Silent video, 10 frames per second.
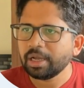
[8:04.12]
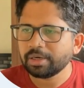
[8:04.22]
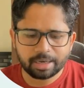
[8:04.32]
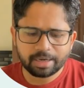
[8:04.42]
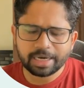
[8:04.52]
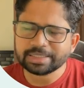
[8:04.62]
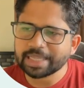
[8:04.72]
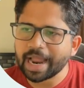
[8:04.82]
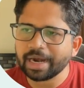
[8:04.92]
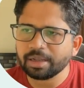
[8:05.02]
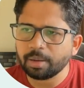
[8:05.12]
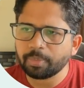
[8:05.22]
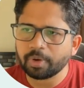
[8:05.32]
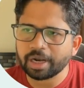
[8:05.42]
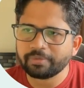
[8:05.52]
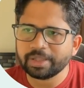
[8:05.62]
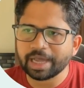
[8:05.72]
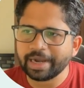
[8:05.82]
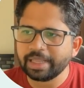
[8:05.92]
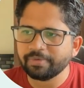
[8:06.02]
Now let's add a product with
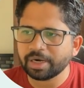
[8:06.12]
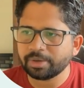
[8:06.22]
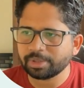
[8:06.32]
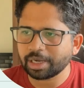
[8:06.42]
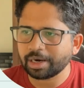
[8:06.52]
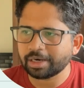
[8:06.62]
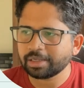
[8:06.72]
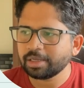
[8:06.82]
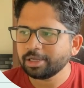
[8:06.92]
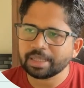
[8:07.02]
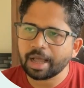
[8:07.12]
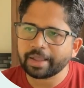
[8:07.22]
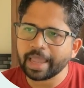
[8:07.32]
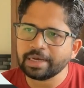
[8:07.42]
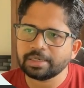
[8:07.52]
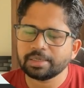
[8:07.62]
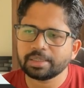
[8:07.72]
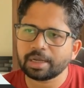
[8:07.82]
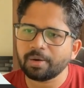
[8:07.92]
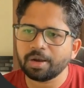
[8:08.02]
ID 1 to the card again
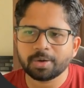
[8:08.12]
the call